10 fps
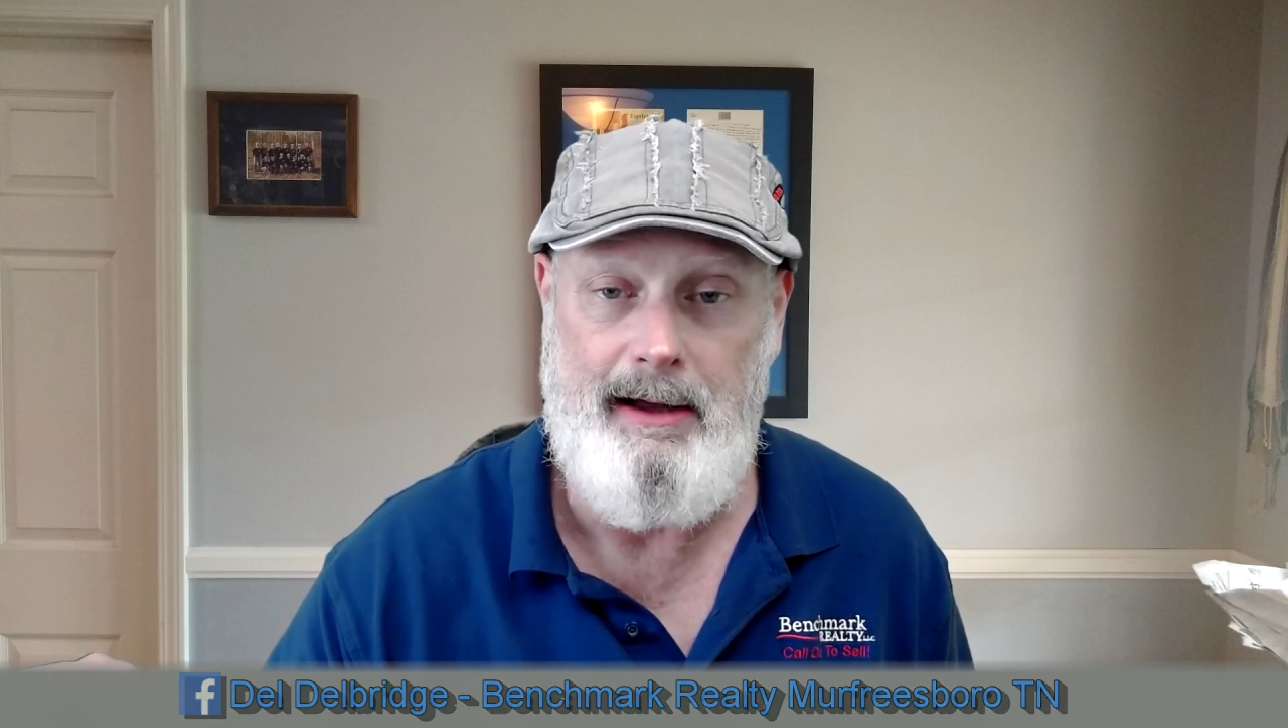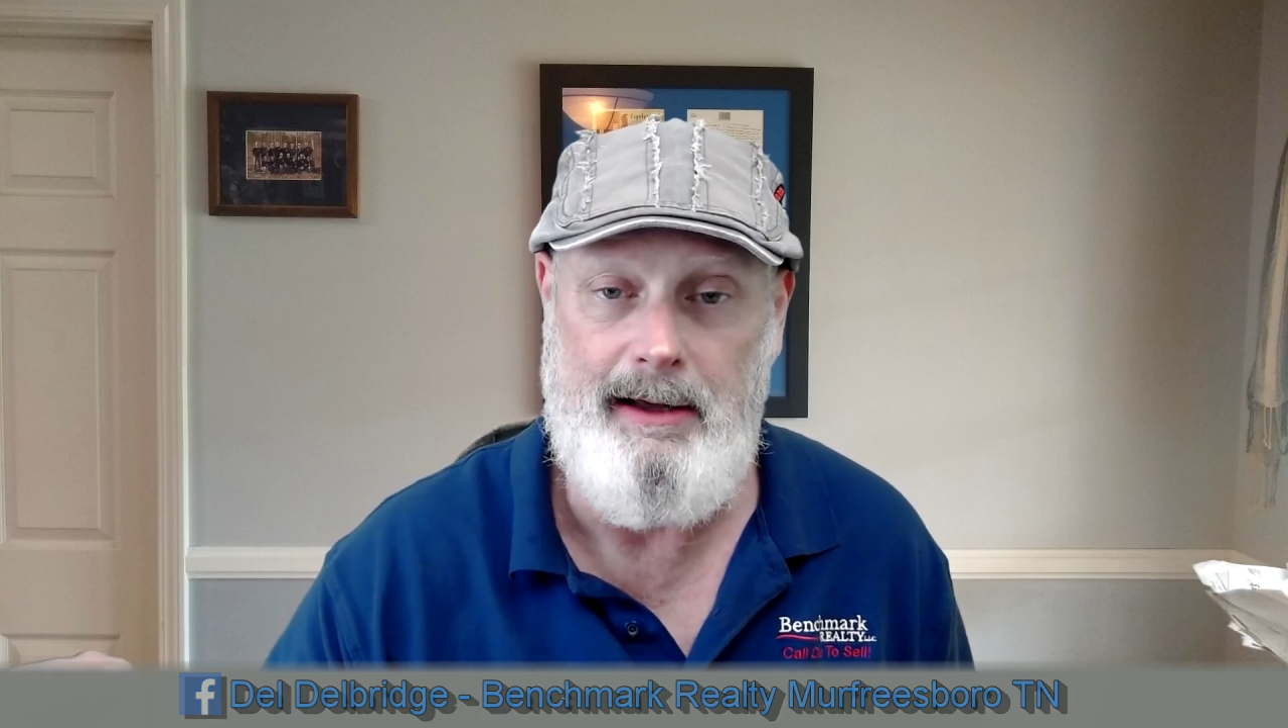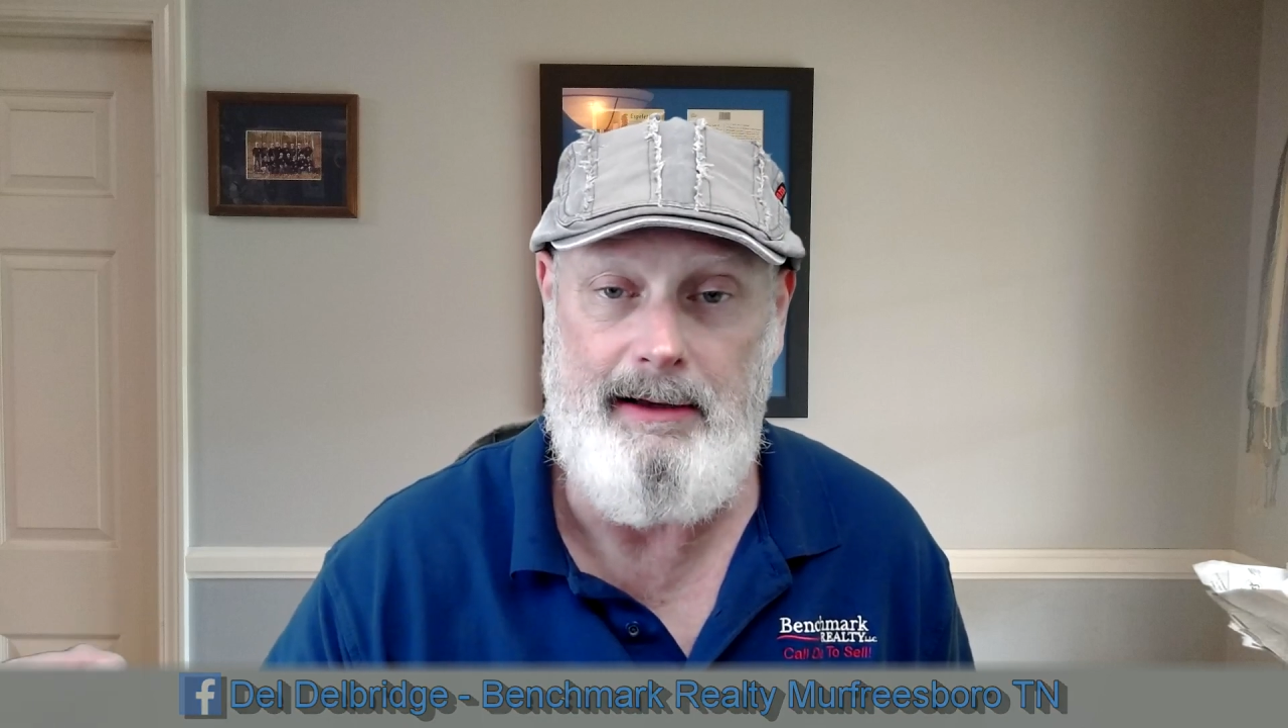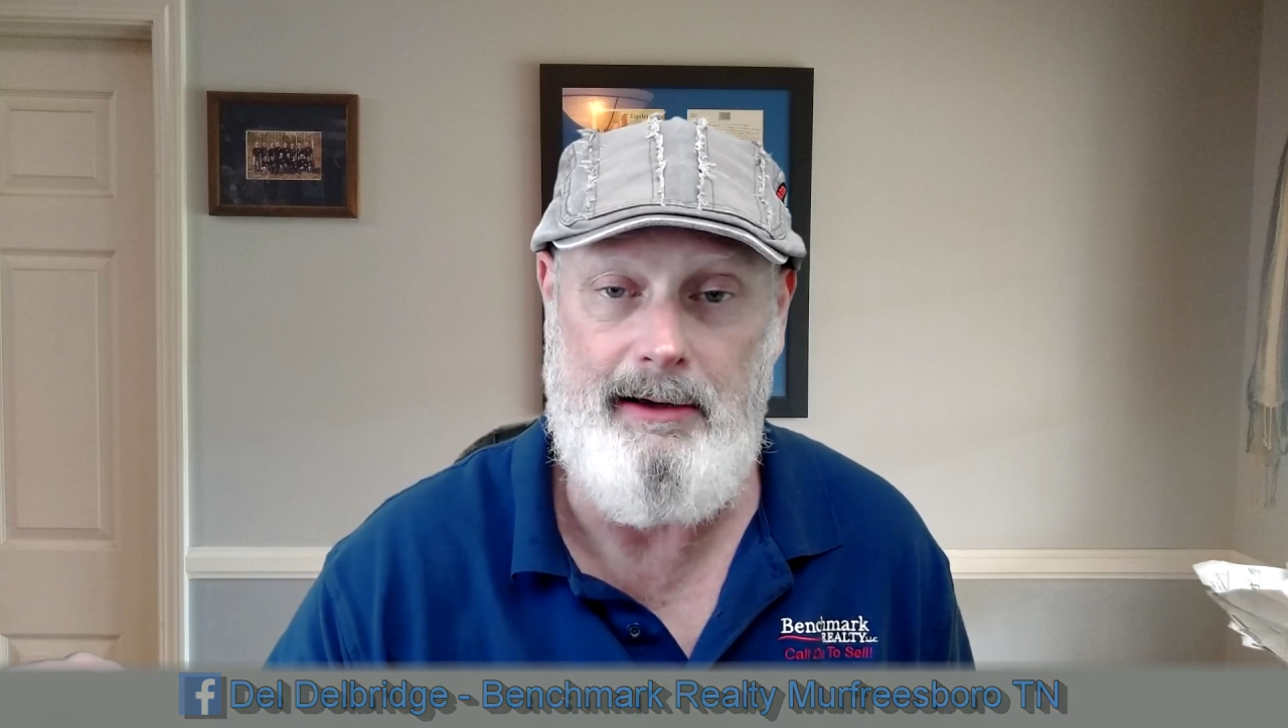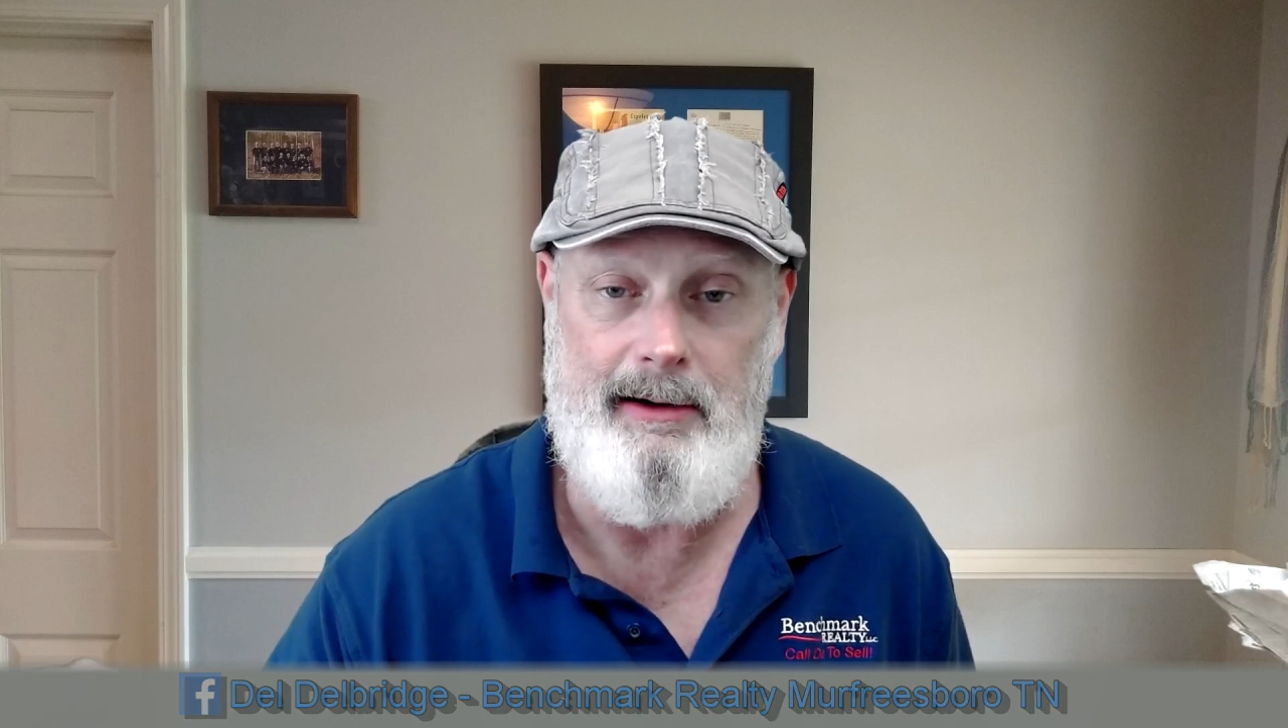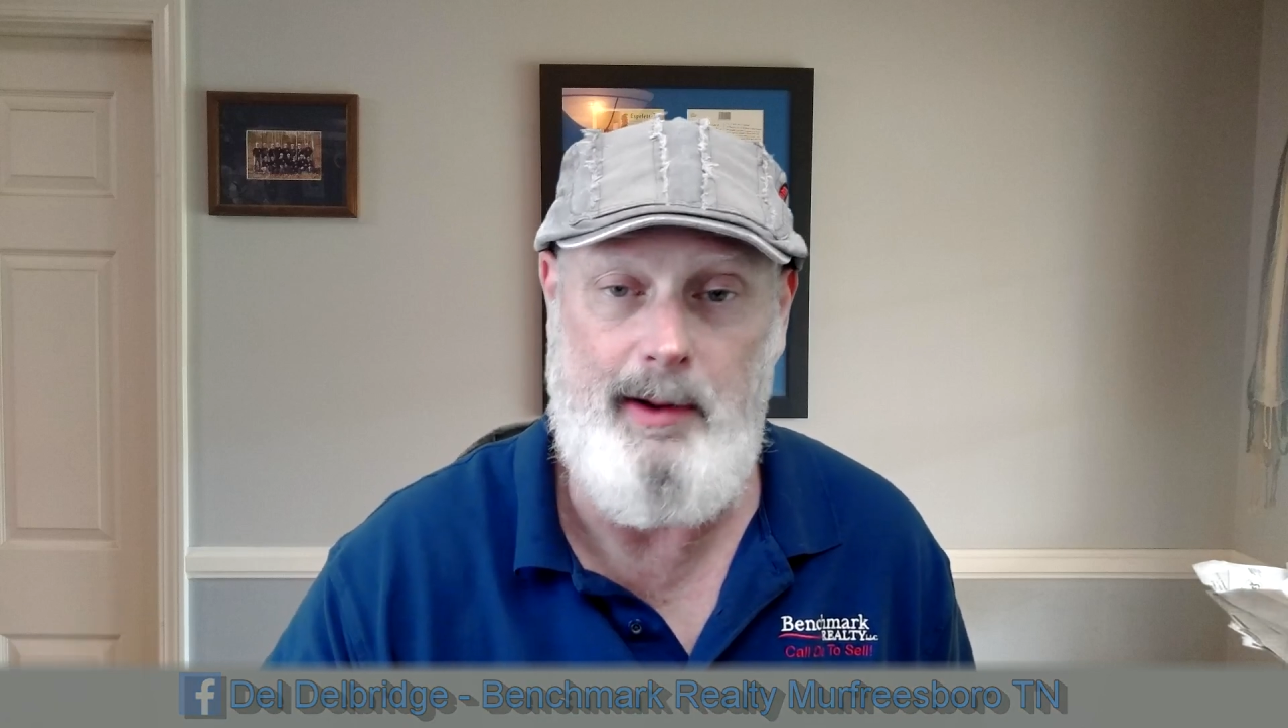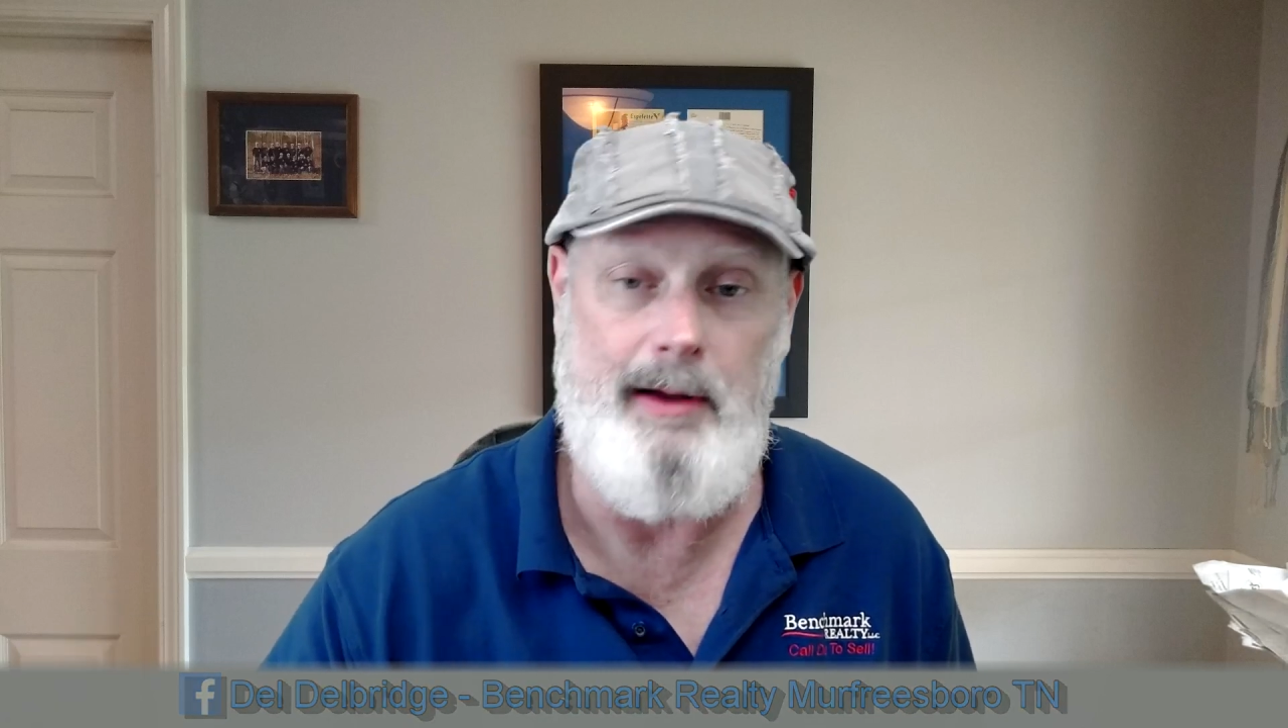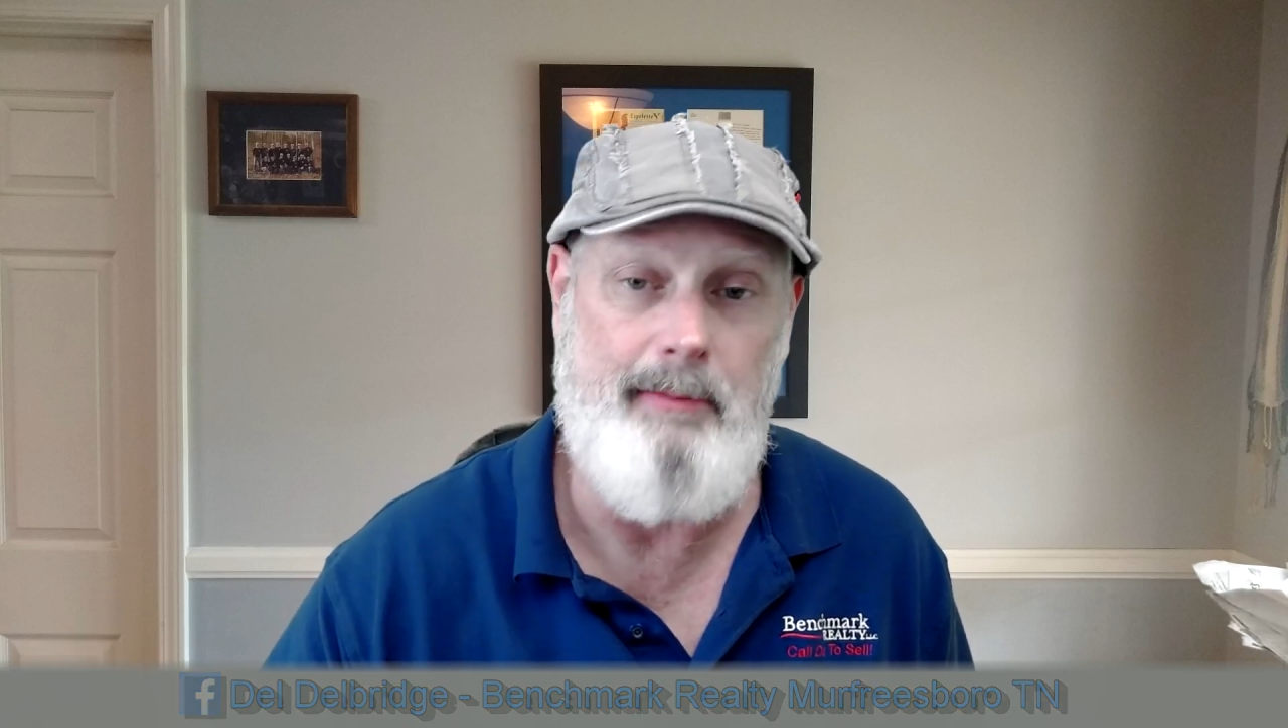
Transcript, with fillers: a little bit